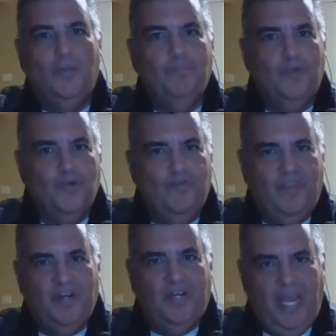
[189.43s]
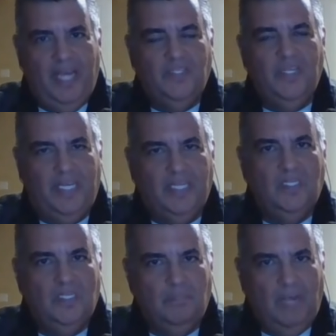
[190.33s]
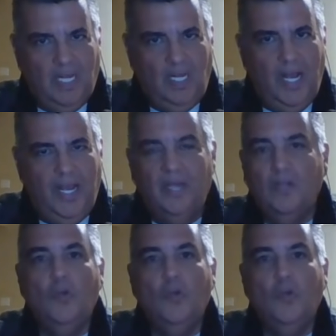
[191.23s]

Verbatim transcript: prove their case against my client?